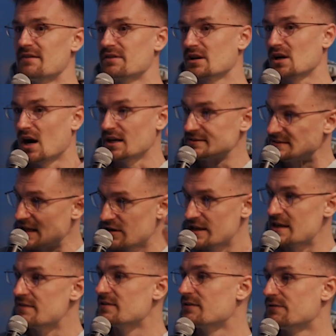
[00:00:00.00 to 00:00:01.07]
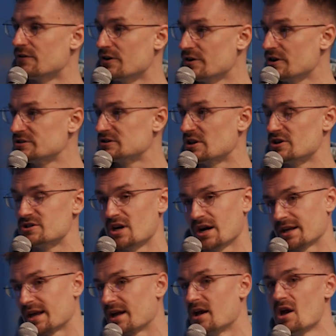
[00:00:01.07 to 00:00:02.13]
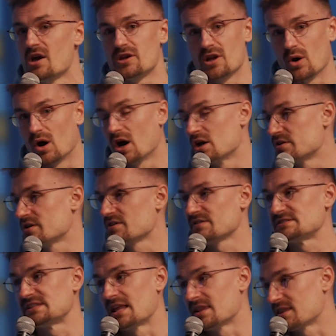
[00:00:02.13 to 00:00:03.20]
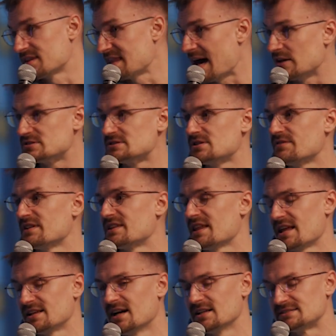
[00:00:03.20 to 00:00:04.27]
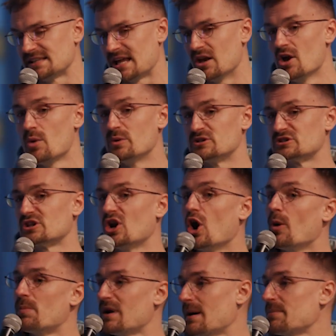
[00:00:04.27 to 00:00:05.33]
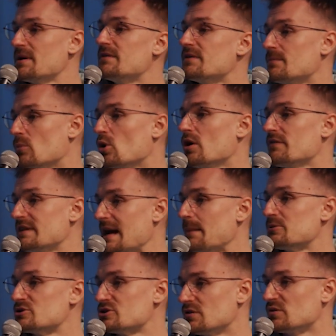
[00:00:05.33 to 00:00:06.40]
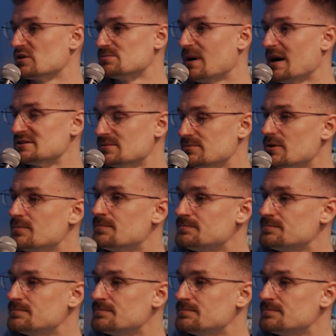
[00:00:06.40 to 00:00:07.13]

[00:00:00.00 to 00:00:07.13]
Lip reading: the cost down even further. So you're talking, hundredths of a cent to thousands of a cent, which is going to open up even more of the aperture of what's possible.